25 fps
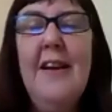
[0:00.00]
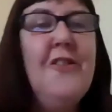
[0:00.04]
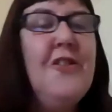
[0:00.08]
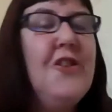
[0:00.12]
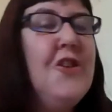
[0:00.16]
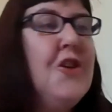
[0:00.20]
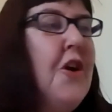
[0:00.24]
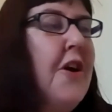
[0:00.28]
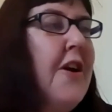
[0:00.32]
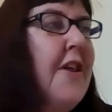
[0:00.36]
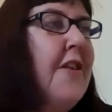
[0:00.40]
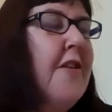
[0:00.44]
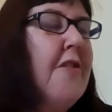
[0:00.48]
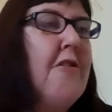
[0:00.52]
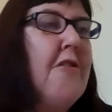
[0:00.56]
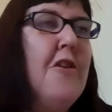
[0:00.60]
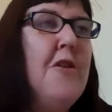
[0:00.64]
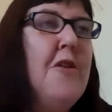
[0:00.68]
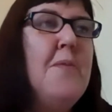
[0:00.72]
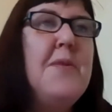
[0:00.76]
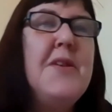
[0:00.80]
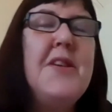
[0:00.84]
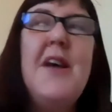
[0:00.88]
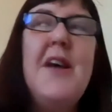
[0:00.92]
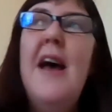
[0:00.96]
the
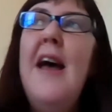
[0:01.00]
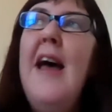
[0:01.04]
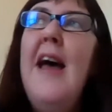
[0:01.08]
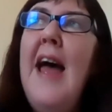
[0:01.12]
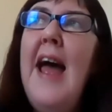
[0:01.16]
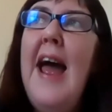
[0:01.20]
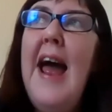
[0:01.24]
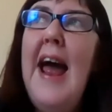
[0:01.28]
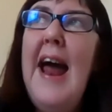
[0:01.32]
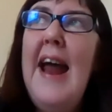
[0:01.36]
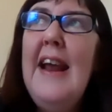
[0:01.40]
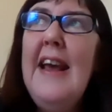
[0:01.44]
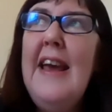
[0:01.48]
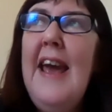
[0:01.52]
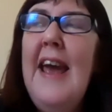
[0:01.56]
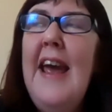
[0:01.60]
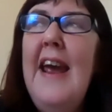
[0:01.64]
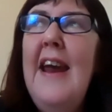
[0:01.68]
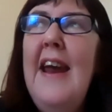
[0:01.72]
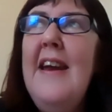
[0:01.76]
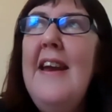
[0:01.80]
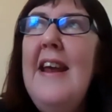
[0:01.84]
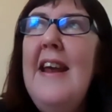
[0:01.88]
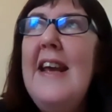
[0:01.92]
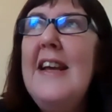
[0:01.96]
groups. And
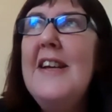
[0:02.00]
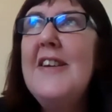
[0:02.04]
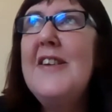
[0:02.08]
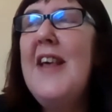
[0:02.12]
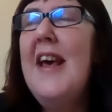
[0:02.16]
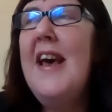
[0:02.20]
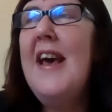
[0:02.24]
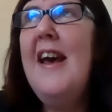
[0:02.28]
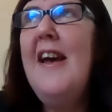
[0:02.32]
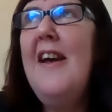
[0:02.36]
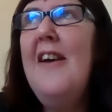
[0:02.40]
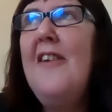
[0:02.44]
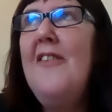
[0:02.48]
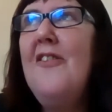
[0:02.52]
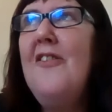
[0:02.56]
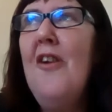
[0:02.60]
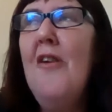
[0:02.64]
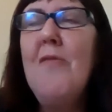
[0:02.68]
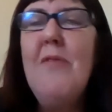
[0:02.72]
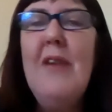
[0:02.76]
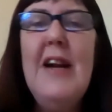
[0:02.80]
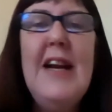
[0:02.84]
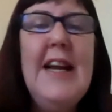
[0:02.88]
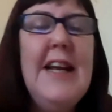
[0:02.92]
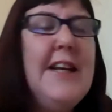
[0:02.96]
again, he's there not
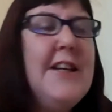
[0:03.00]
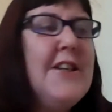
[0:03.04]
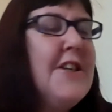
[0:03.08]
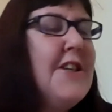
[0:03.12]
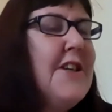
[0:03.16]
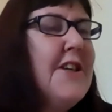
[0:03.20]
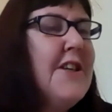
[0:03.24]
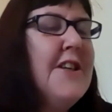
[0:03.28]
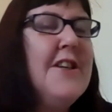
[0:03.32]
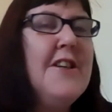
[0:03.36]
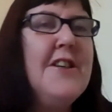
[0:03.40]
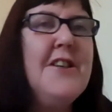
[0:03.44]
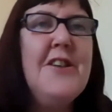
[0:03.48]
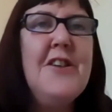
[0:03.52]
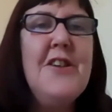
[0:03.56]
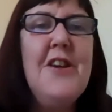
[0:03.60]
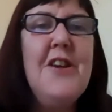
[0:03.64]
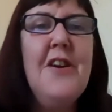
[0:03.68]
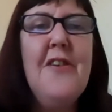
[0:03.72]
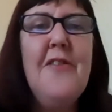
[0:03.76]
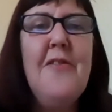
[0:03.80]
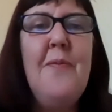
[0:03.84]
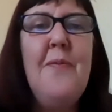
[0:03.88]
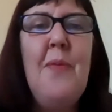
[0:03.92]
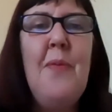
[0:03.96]
really to sort
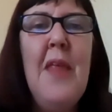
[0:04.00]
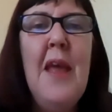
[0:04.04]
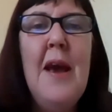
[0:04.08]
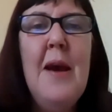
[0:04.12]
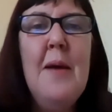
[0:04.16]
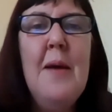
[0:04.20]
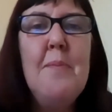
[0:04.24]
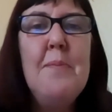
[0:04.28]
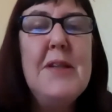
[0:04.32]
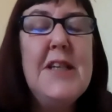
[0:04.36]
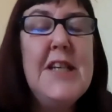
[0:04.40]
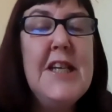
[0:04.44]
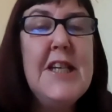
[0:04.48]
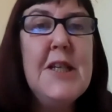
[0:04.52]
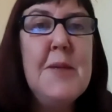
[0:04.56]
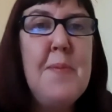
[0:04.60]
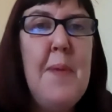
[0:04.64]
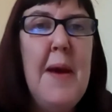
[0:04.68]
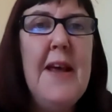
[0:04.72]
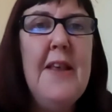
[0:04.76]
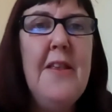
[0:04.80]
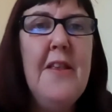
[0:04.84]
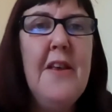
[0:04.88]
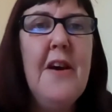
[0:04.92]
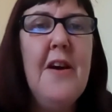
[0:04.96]
of
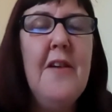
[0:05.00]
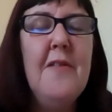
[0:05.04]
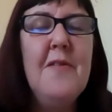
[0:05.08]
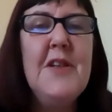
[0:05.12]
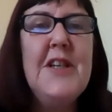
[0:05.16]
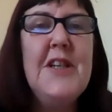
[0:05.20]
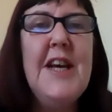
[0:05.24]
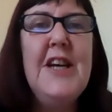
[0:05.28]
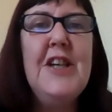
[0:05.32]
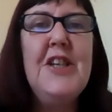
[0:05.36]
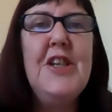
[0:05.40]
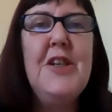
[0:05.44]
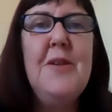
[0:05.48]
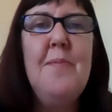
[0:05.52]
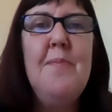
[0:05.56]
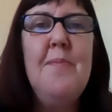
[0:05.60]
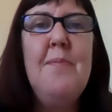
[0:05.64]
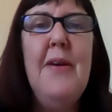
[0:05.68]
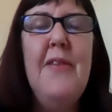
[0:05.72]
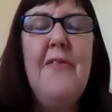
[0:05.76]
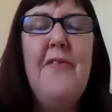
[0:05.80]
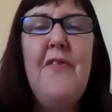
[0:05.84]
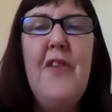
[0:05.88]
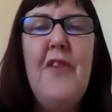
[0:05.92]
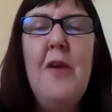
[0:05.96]
participate in the conversation,
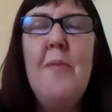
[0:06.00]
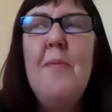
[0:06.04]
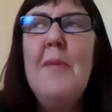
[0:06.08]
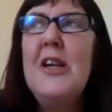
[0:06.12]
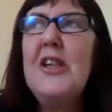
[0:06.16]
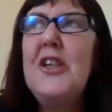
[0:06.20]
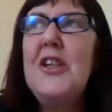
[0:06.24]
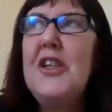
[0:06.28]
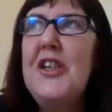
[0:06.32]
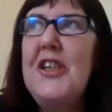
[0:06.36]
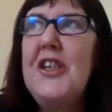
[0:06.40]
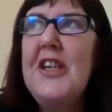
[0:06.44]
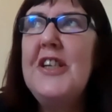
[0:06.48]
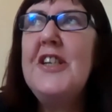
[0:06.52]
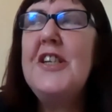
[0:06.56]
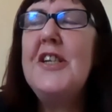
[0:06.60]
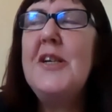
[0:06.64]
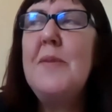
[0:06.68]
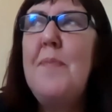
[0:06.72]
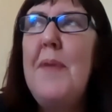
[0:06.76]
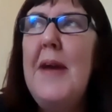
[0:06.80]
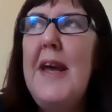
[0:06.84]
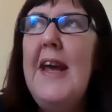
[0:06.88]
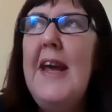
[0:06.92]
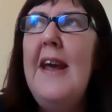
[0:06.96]
but very much just to
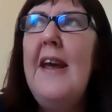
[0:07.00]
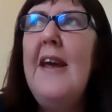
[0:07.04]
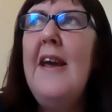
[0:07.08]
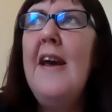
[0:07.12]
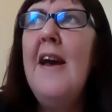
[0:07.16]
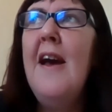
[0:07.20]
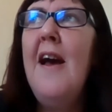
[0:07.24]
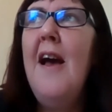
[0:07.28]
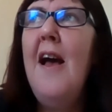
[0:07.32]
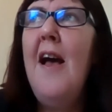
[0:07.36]
be,